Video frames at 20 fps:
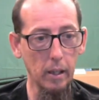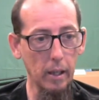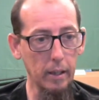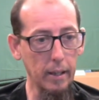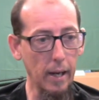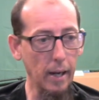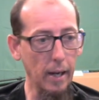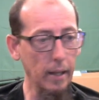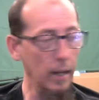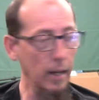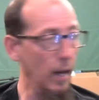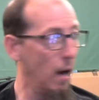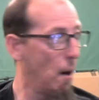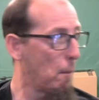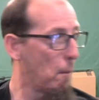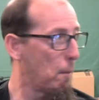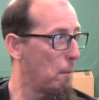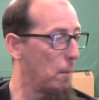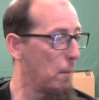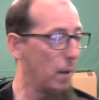kind of
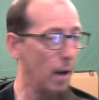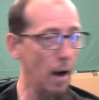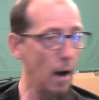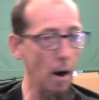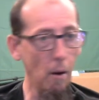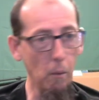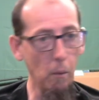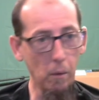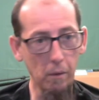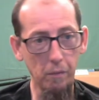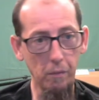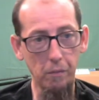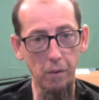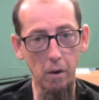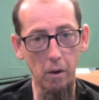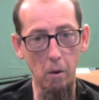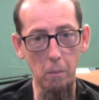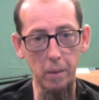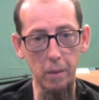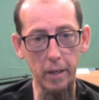helping me out with
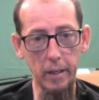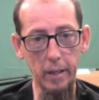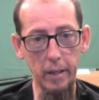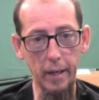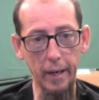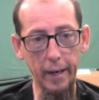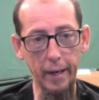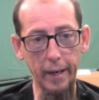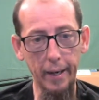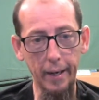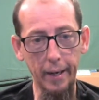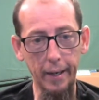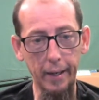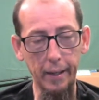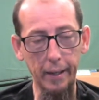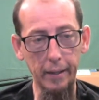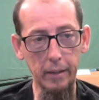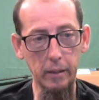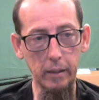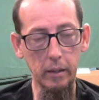filming
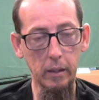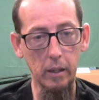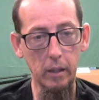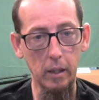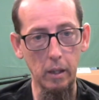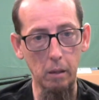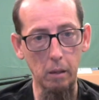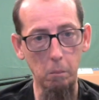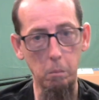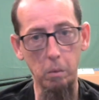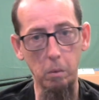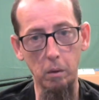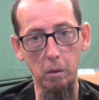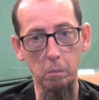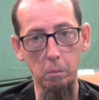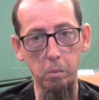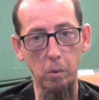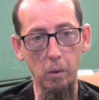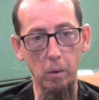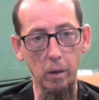and
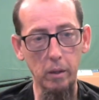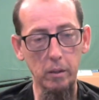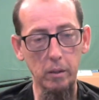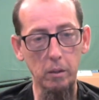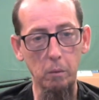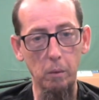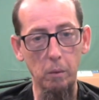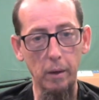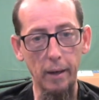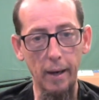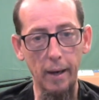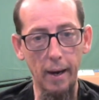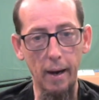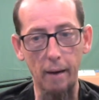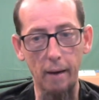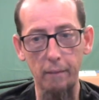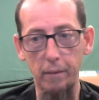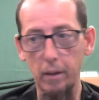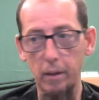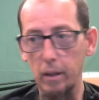bullet points or what
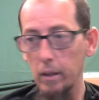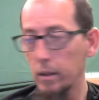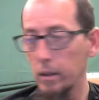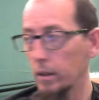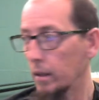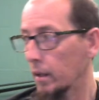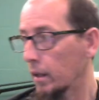have you.